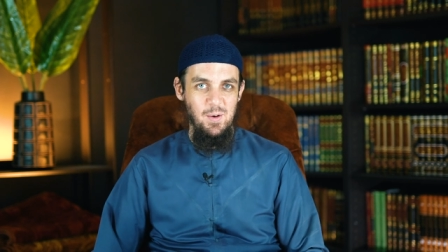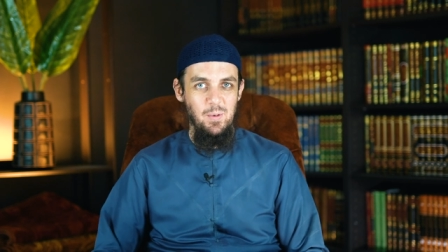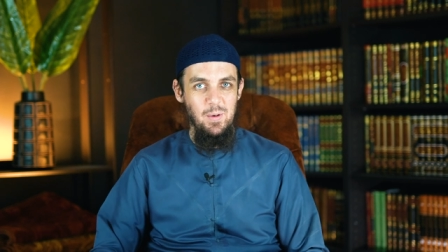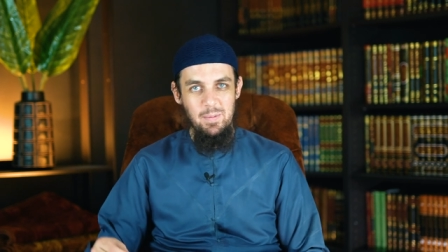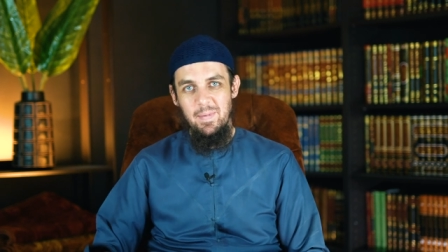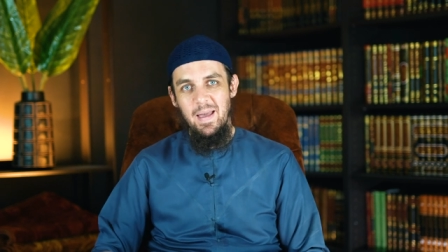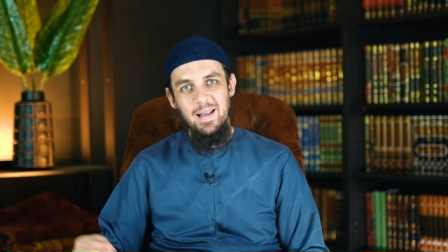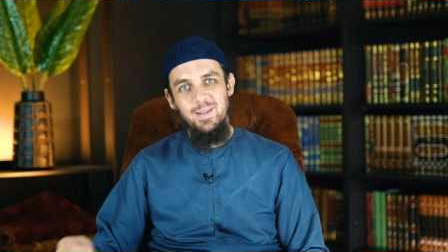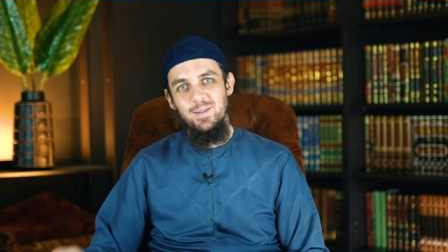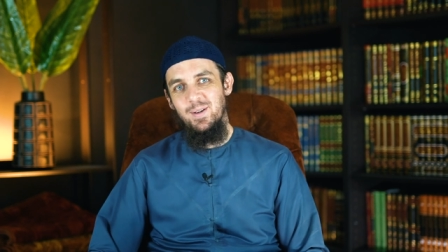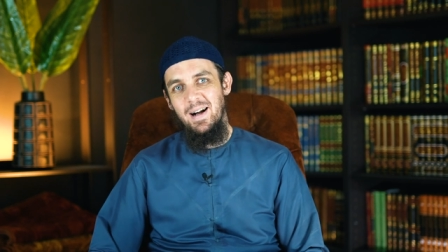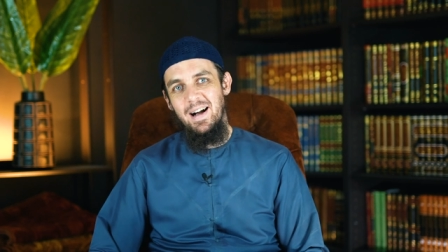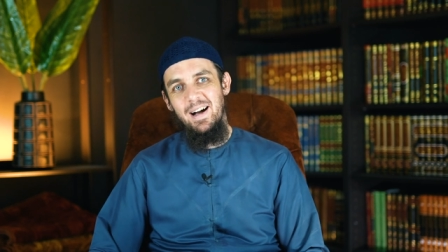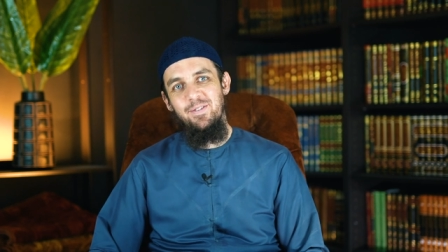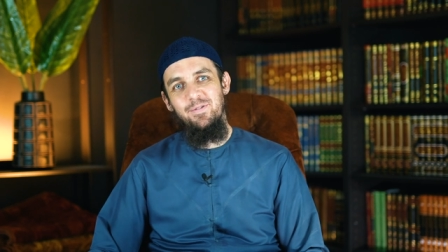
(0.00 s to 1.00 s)
We make
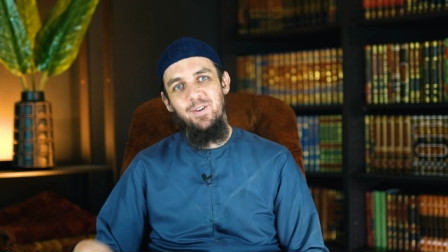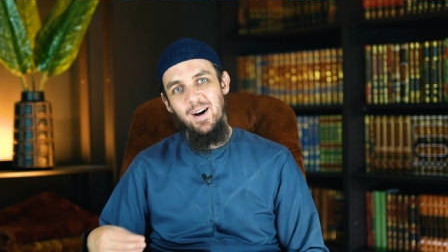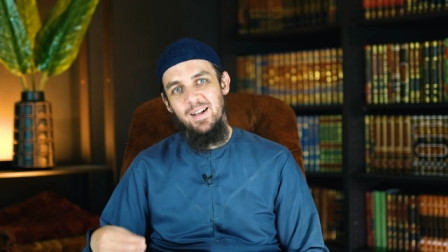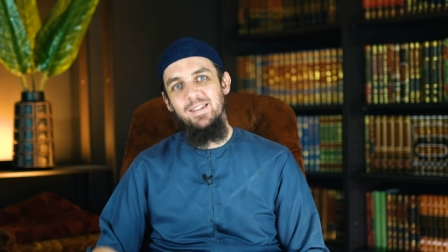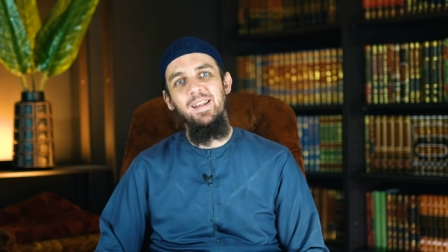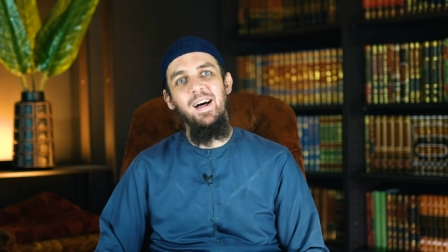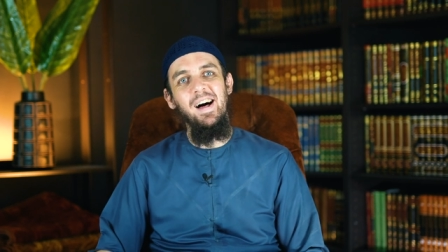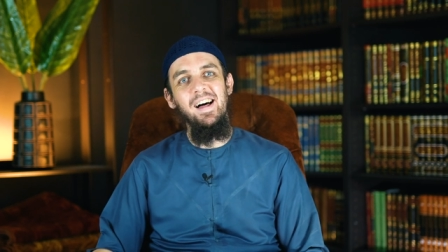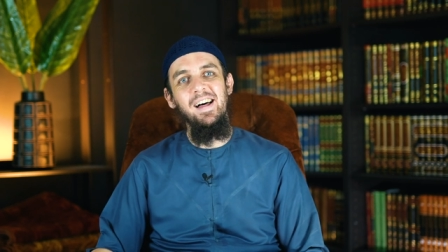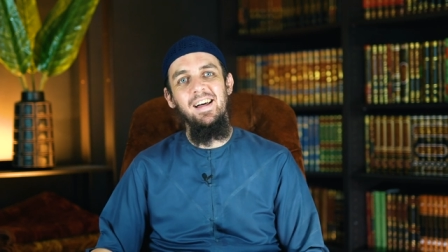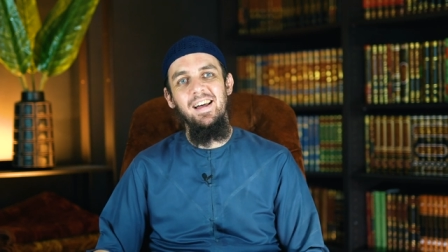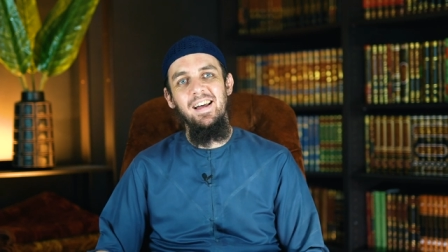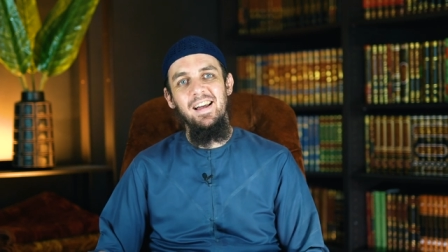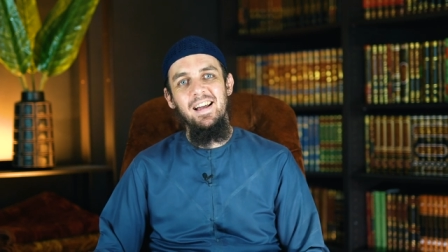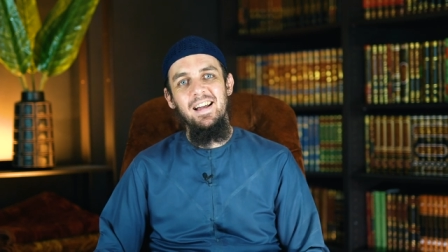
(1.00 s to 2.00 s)
dua for Allah
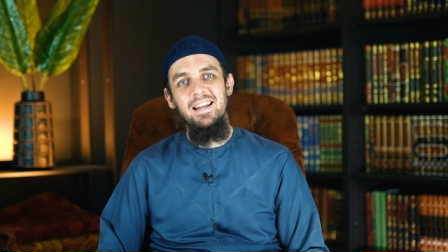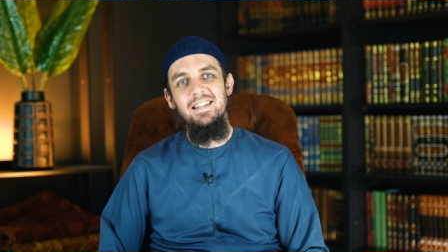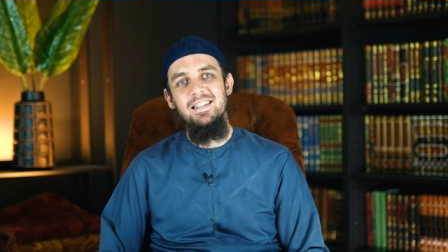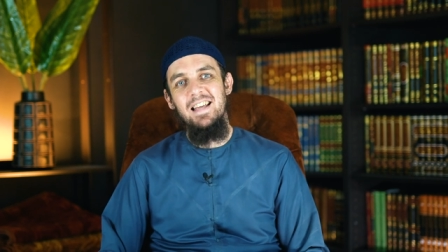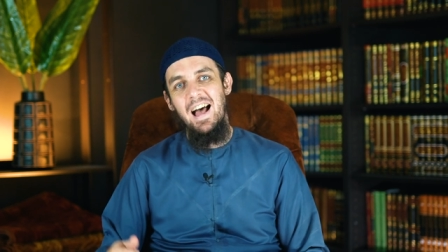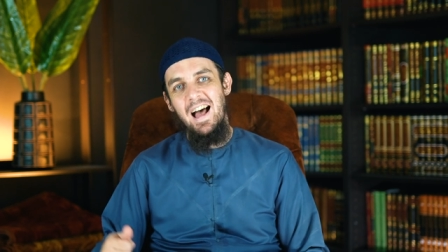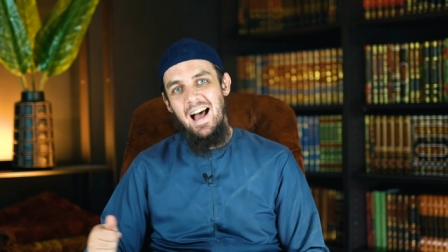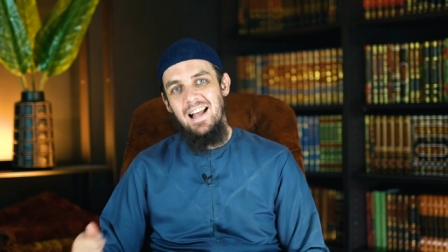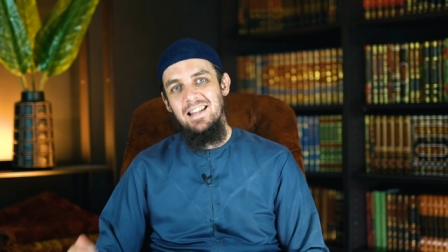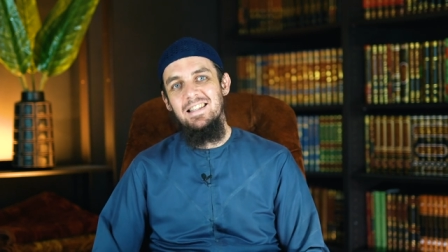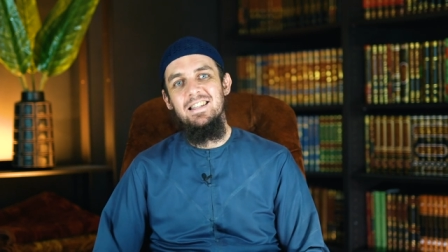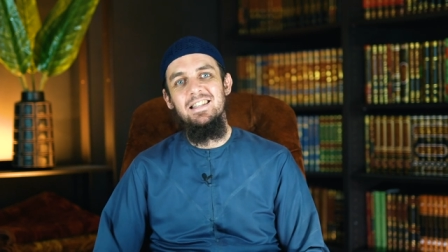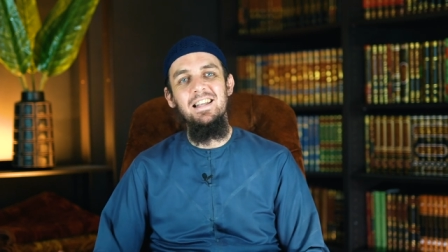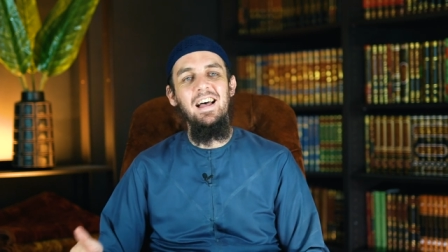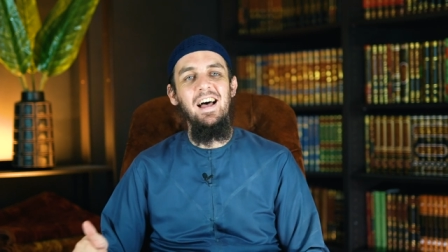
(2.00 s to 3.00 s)
to
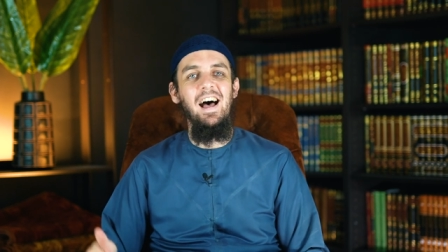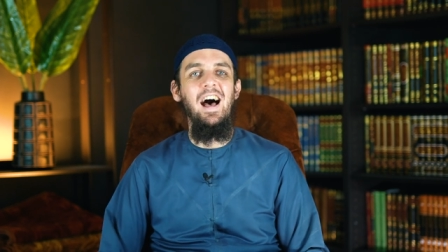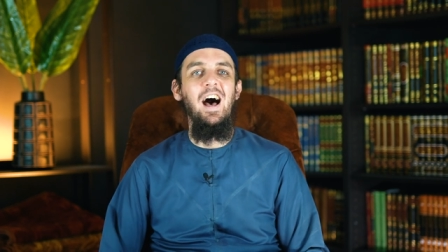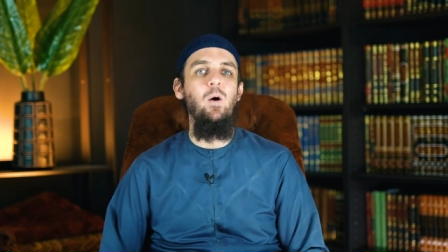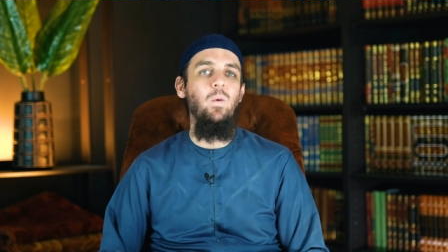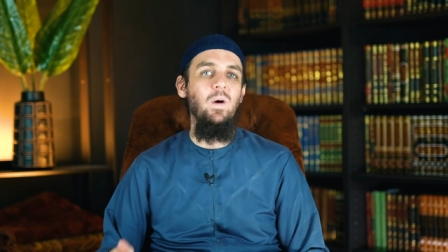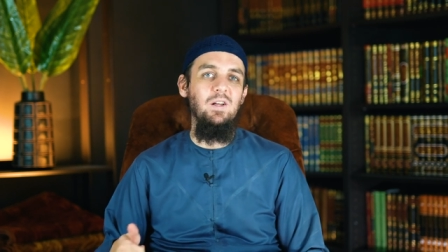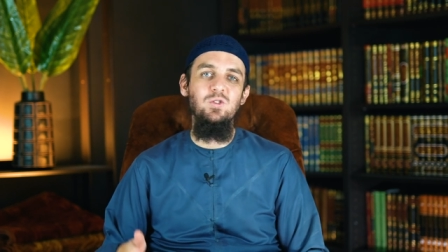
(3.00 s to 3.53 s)
answer our